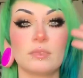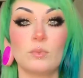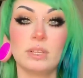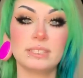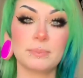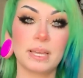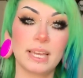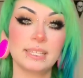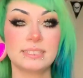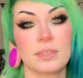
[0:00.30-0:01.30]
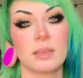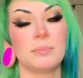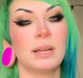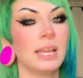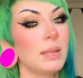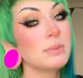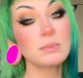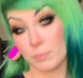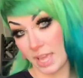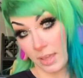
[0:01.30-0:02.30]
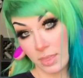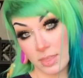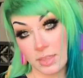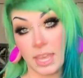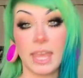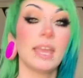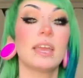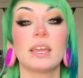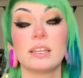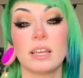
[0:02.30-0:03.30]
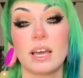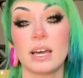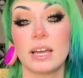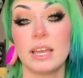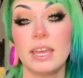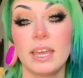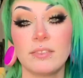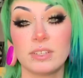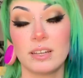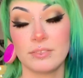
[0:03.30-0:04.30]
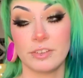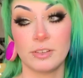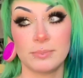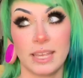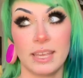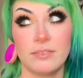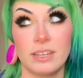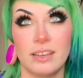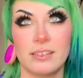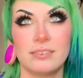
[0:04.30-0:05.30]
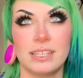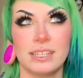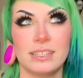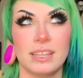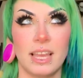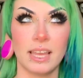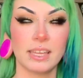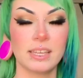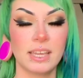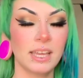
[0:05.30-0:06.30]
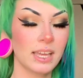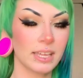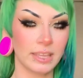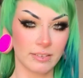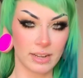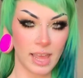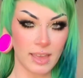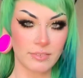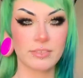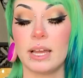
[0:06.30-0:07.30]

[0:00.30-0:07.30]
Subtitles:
What's up, guys? My name is Beth and I have not filmed a video in like a year and a half.